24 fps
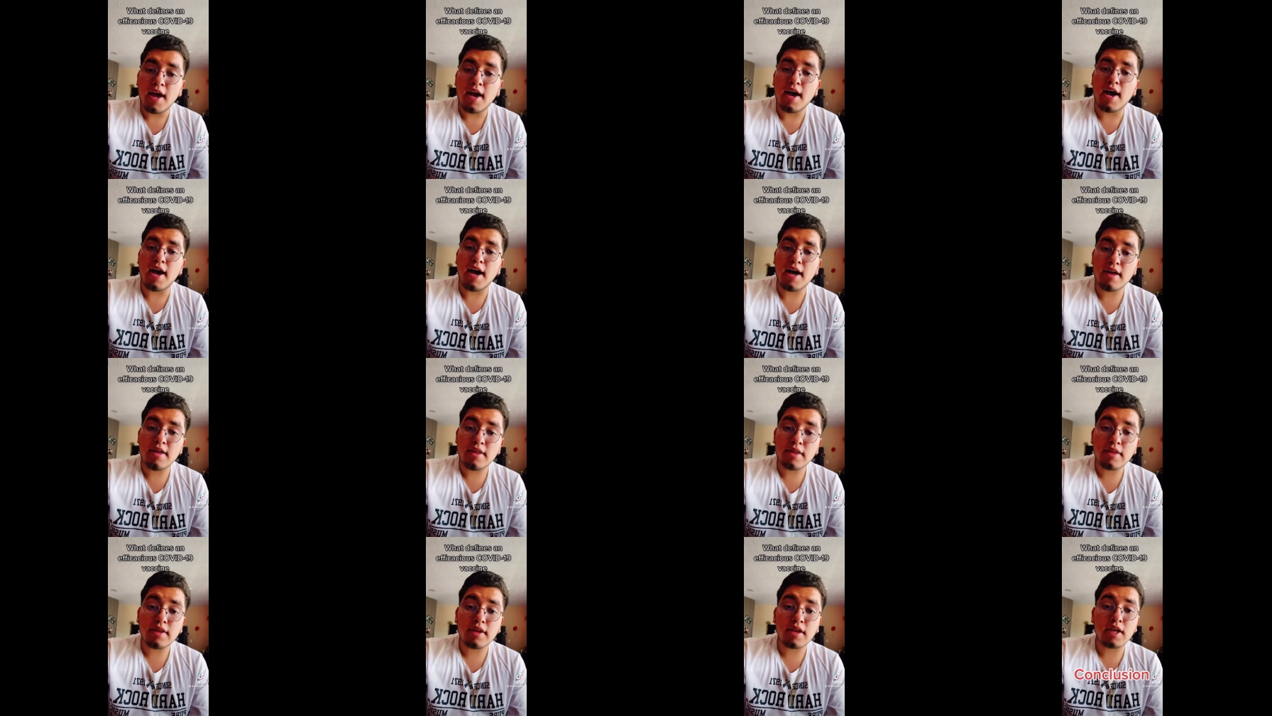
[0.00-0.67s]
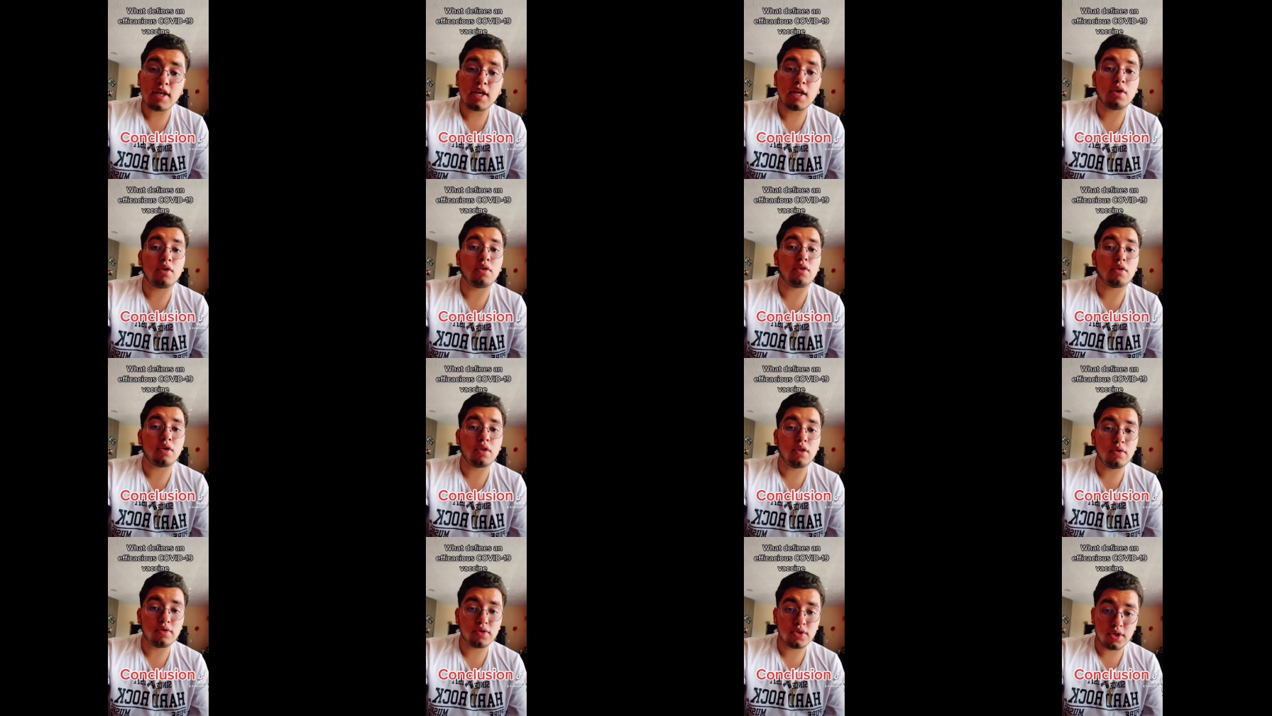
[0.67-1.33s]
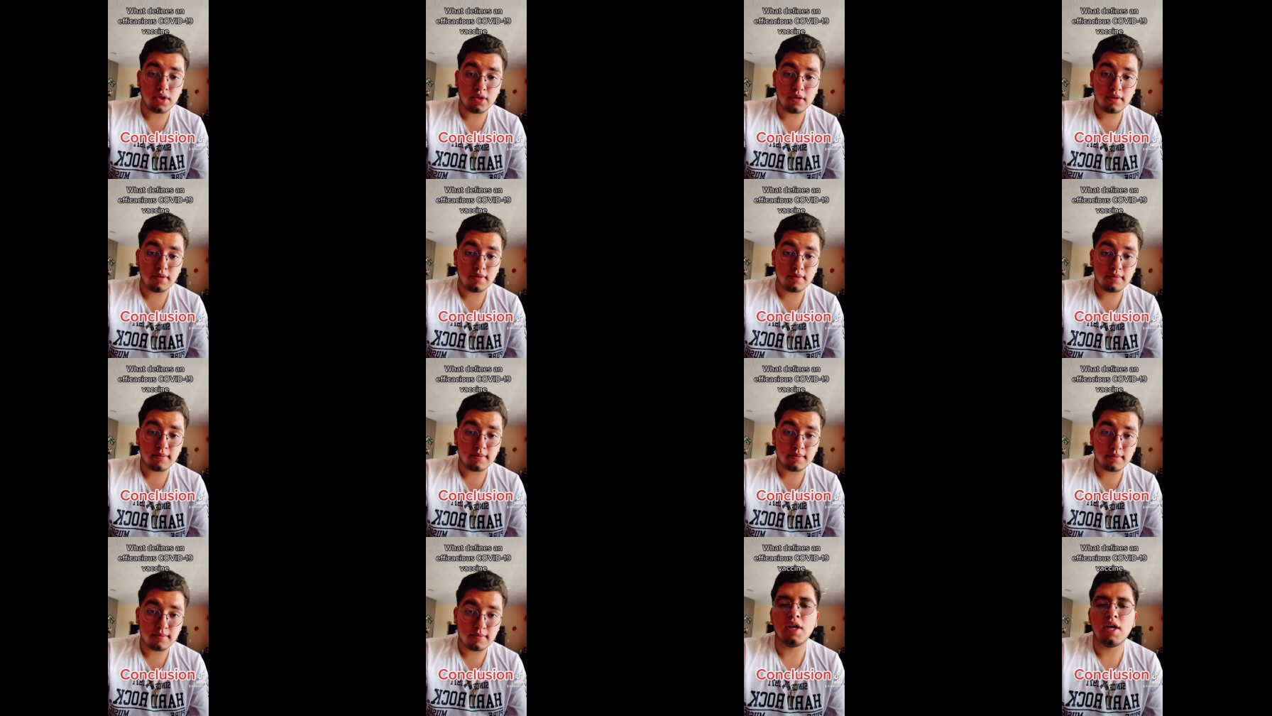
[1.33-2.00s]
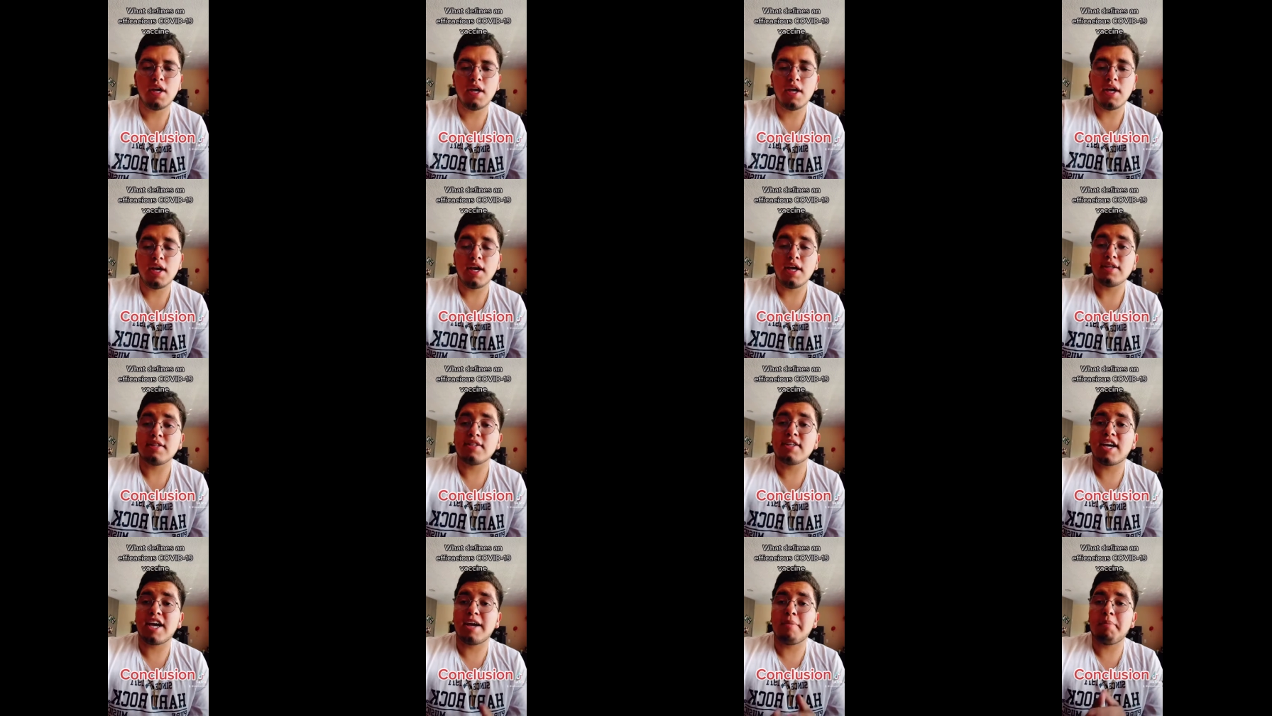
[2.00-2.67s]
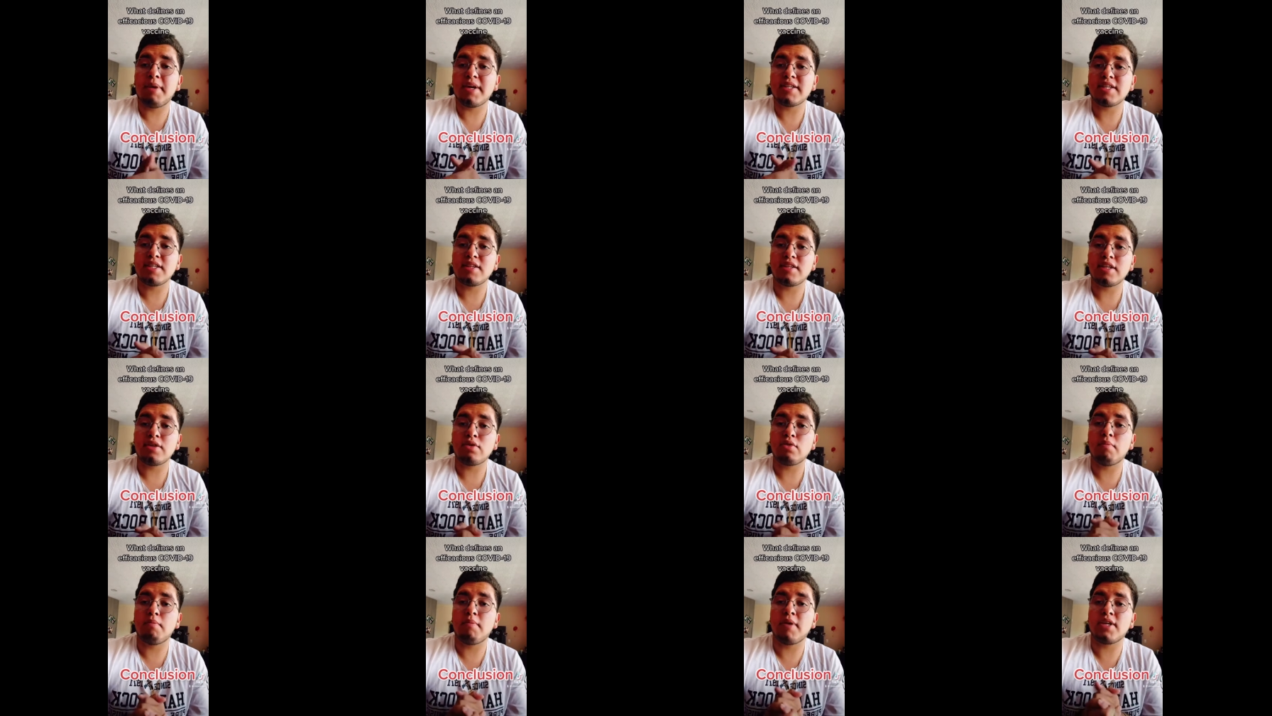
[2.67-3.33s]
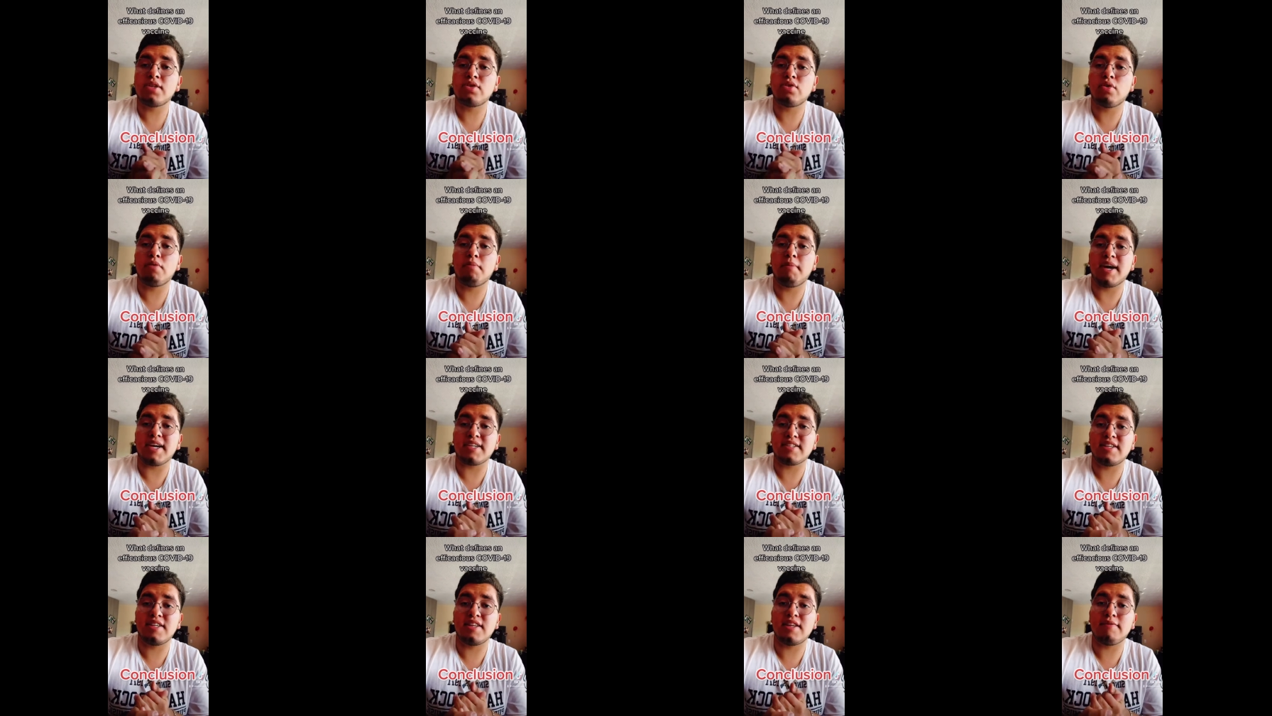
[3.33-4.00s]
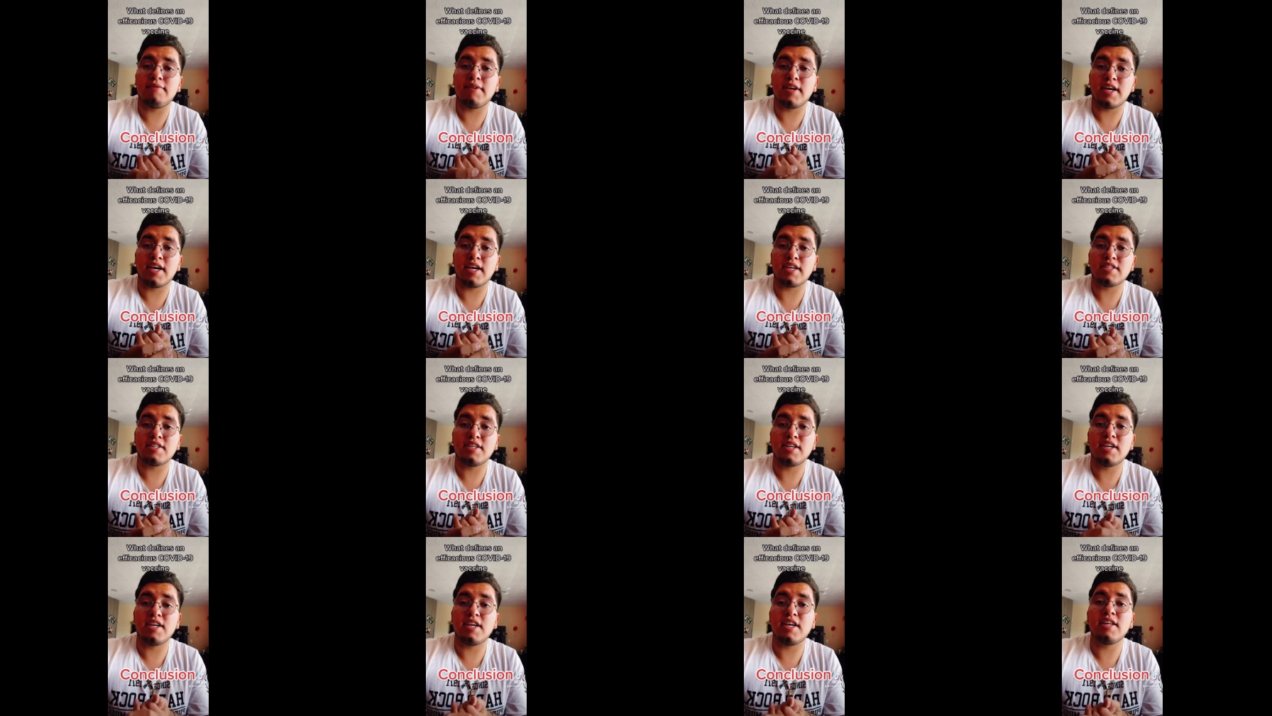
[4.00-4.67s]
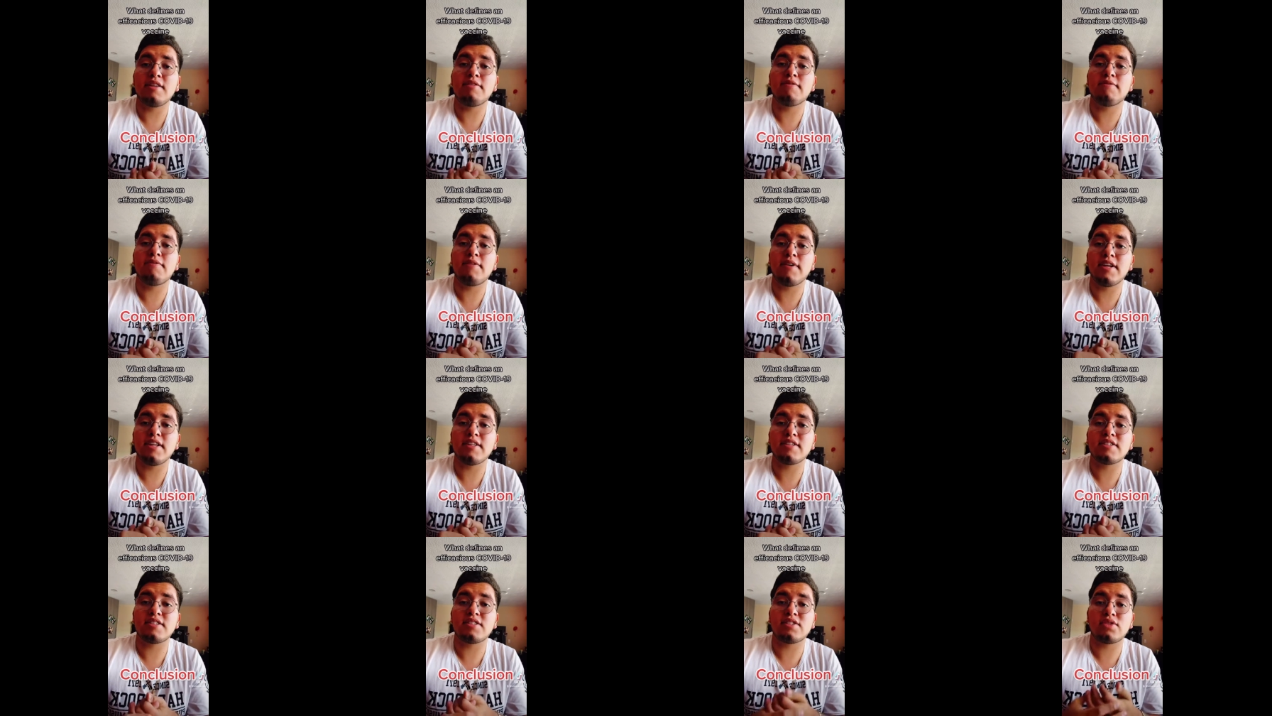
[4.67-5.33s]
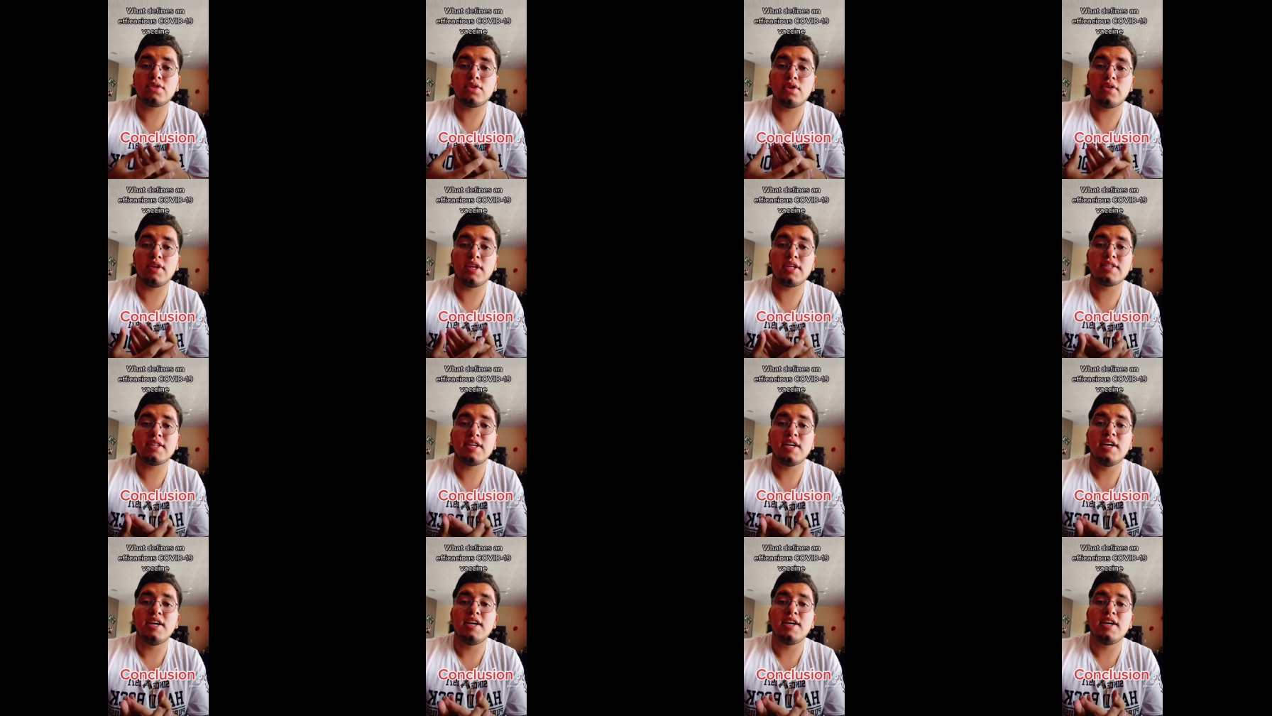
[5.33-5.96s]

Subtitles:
And in conclusion, the capacity to measure vaccine efficacy in field studies